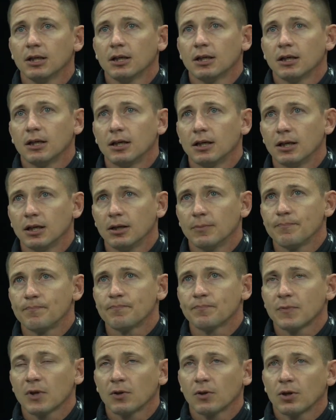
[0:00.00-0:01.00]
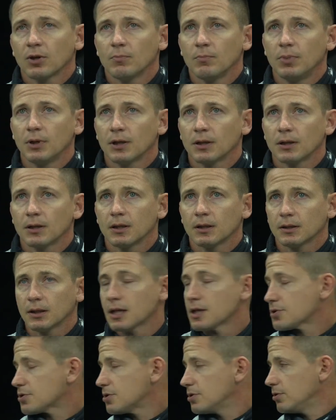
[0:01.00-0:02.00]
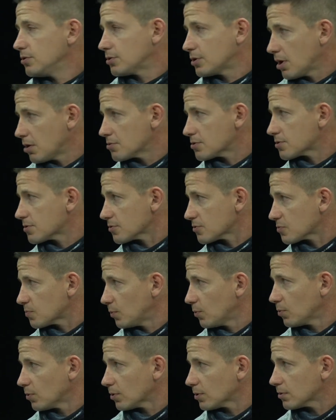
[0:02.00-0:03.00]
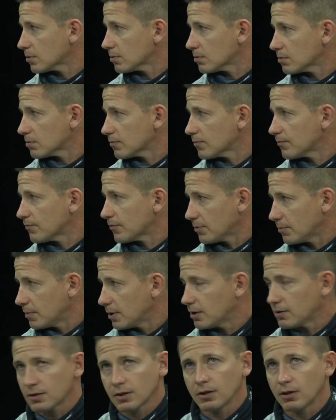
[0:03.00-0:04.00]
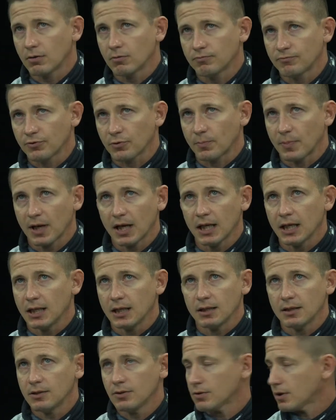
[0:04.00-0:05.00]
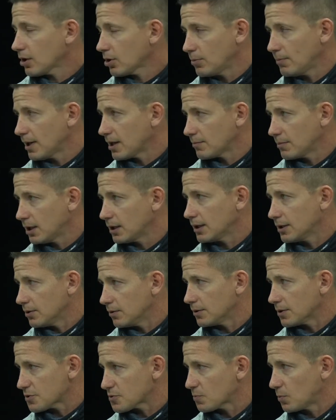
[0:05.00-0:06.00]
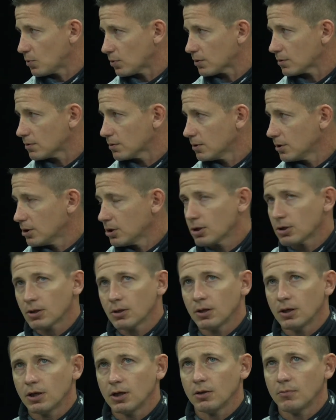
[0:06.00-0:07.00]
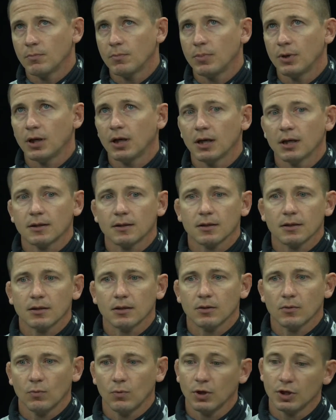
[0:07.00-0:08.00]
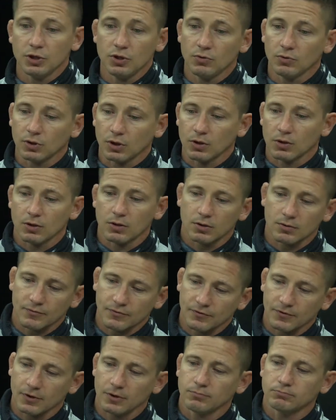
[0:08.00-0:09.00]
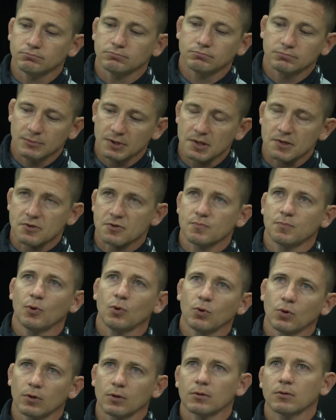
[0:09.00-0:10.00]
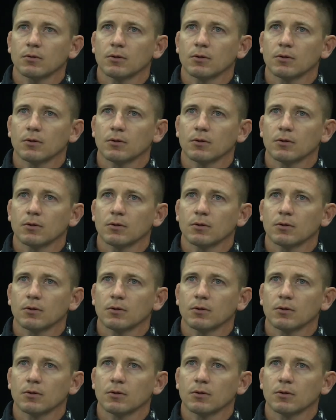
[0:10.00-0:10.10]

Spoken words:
But unless you coach the sport for pay, you're not going to make money doing the sport. But what you learn from this sport